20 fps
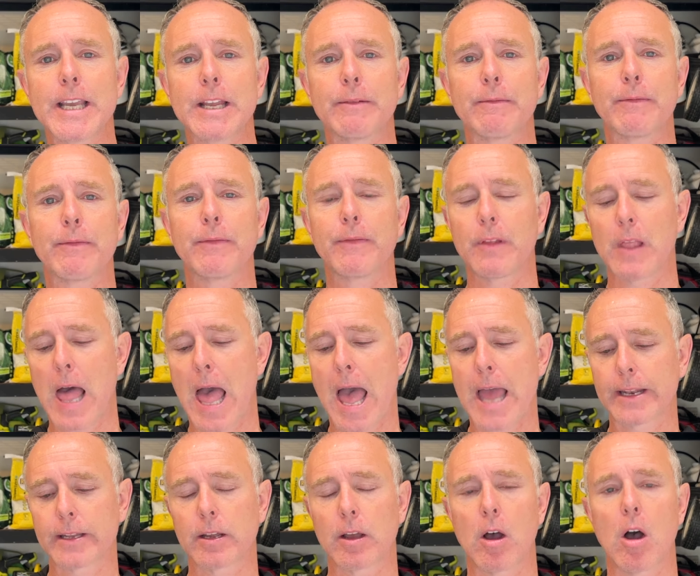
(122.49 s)

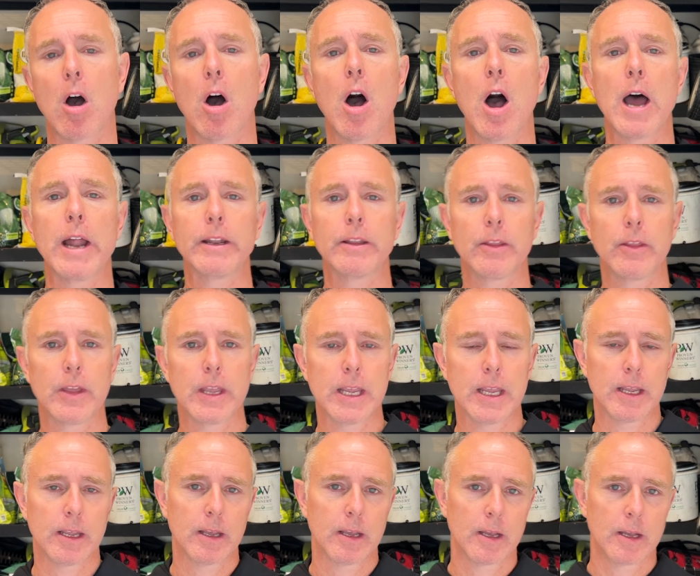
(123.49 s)
flat on
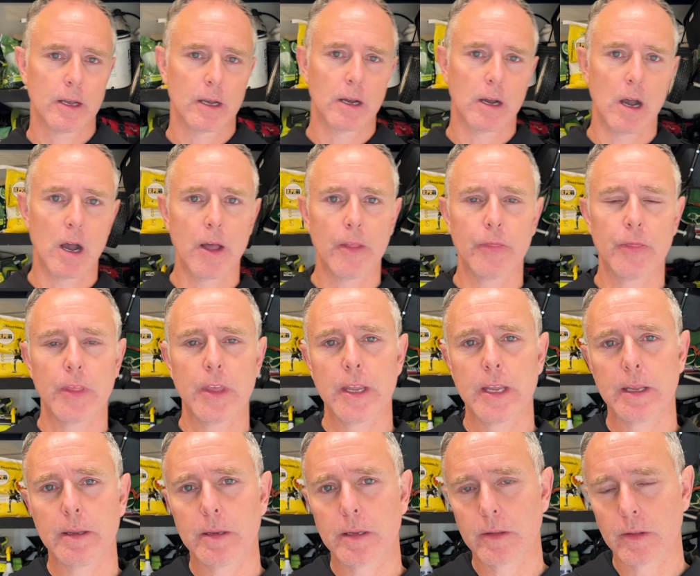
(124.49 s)
the
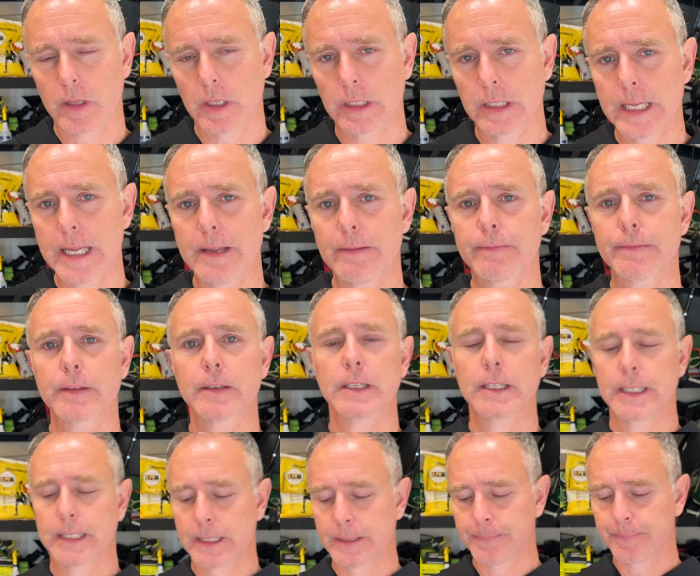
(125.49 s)
leaf.
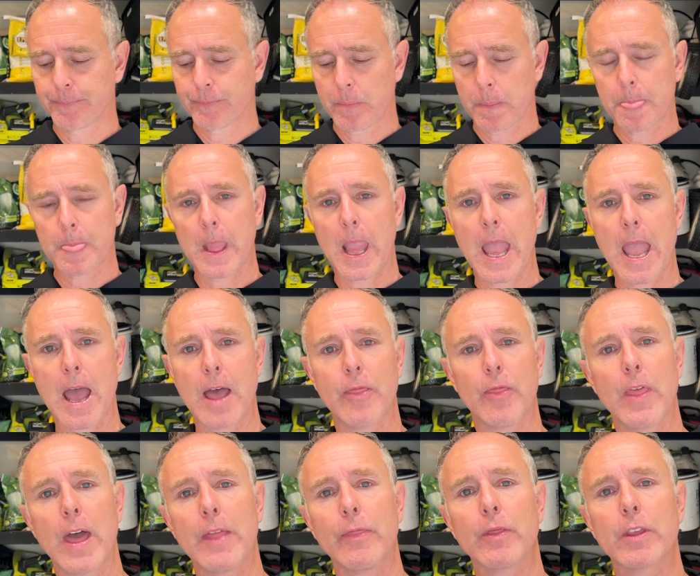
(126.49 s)

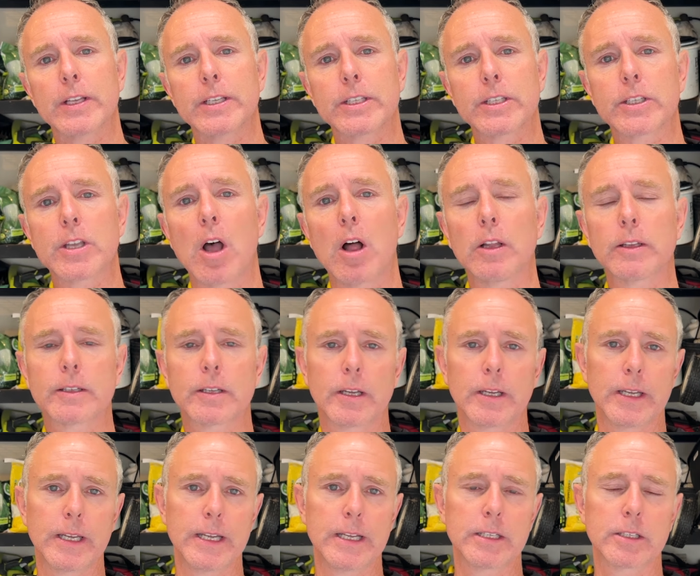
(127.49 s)
And then the salt
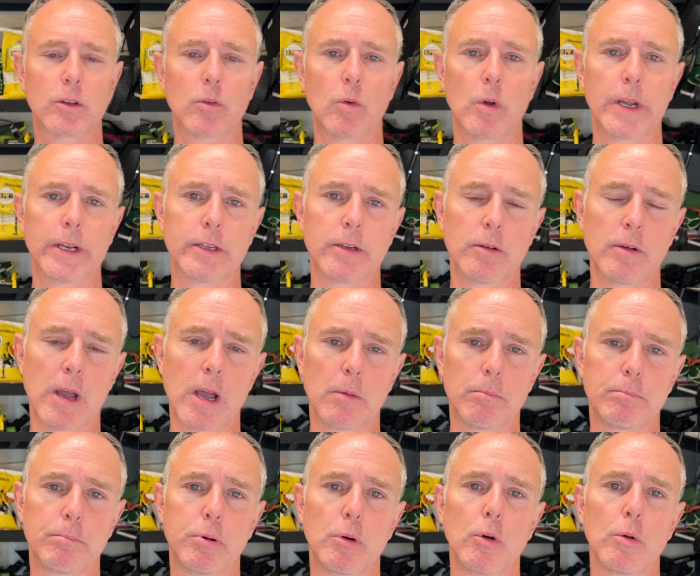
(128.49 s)
is going to
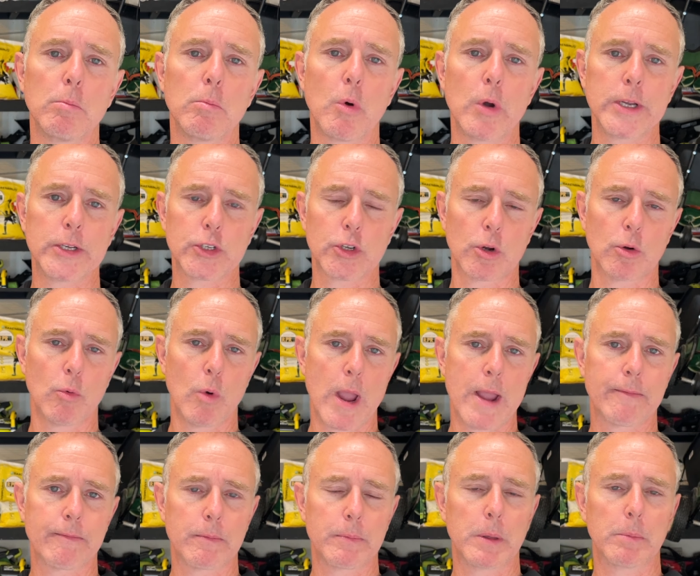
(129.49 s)
help pull moisture away
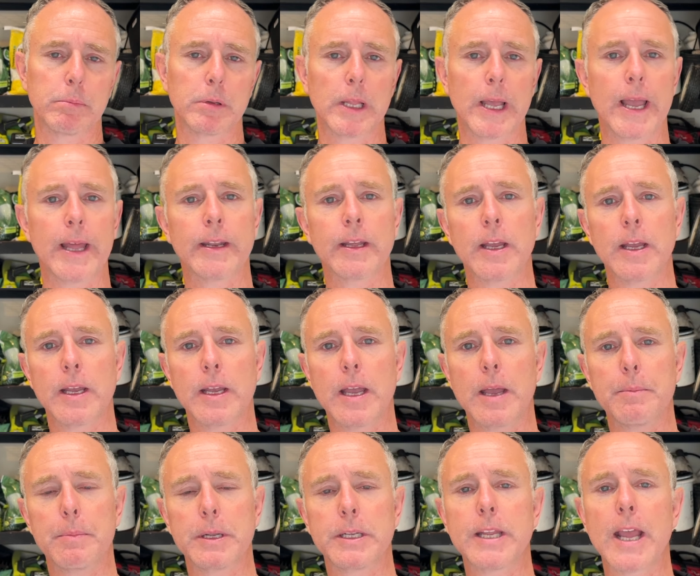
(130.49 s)
from the plant
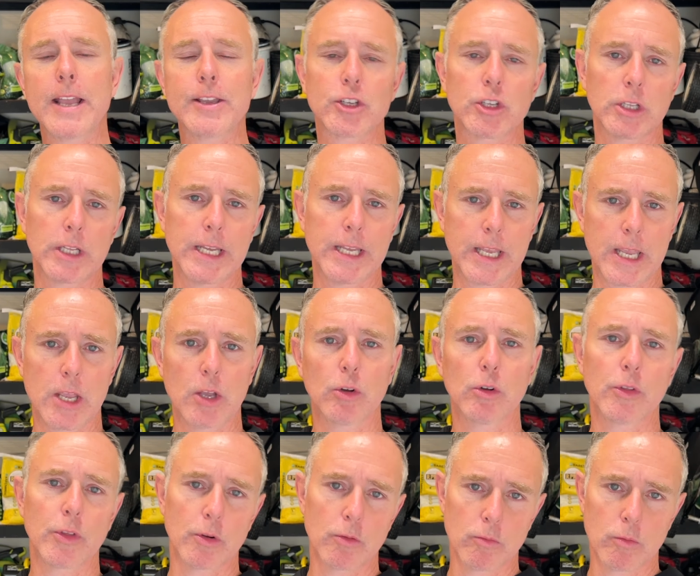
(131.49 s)
and potentially kill
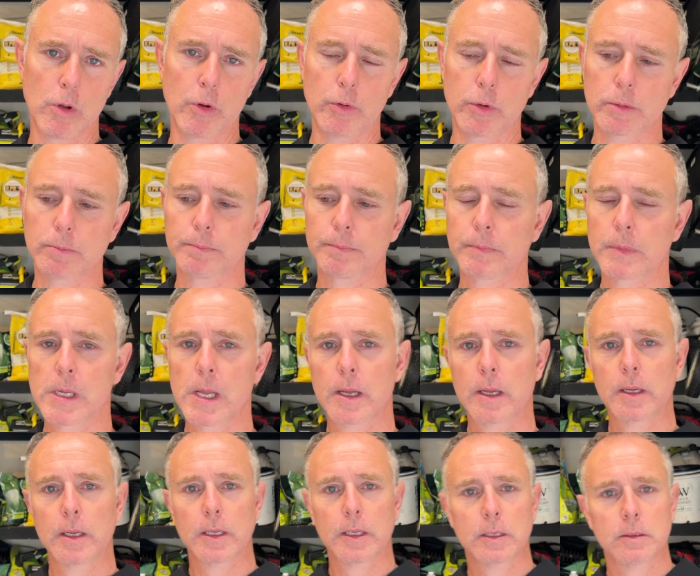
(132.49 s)
the root.
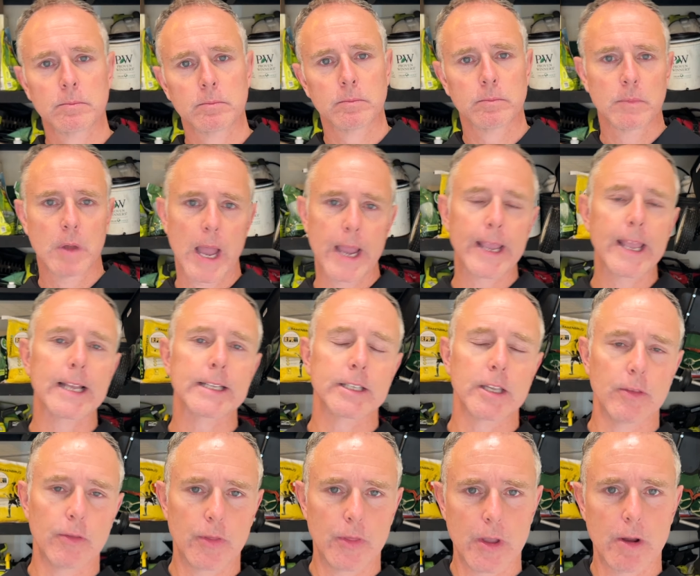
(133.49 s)
I guess
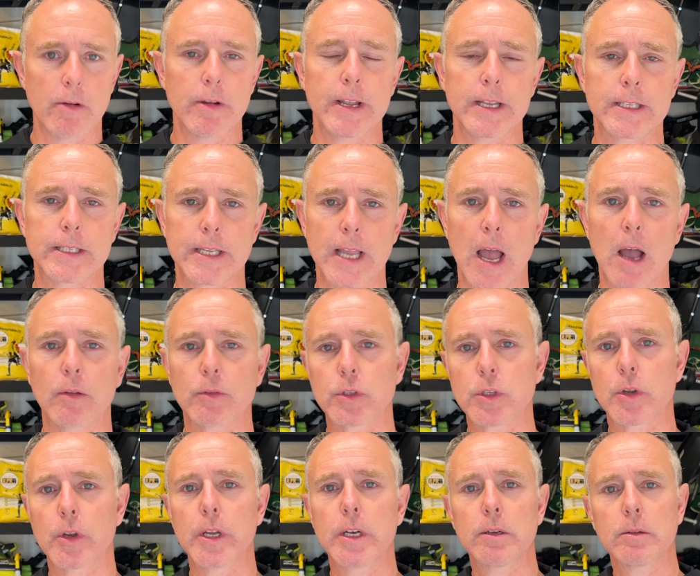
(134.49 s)
in theory it sounds
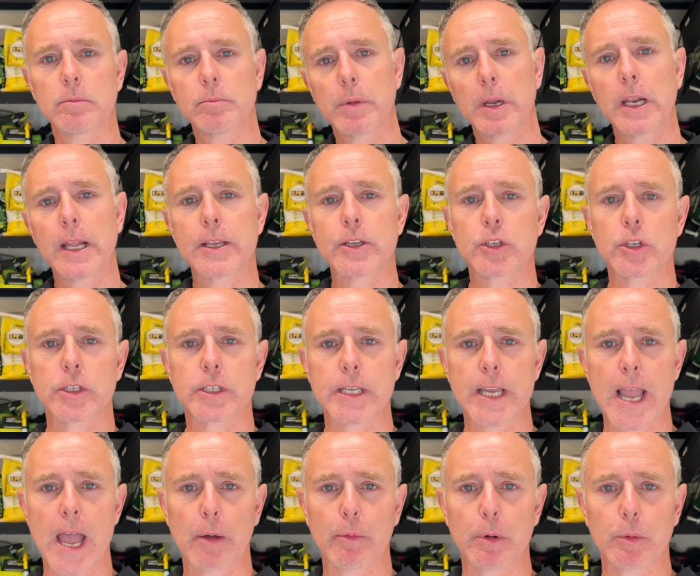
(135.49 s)
good, but let's just see
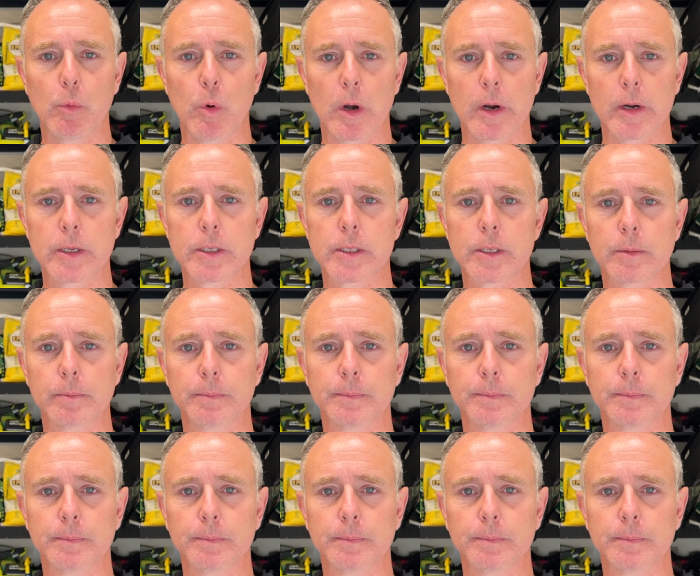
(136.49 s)
how it works.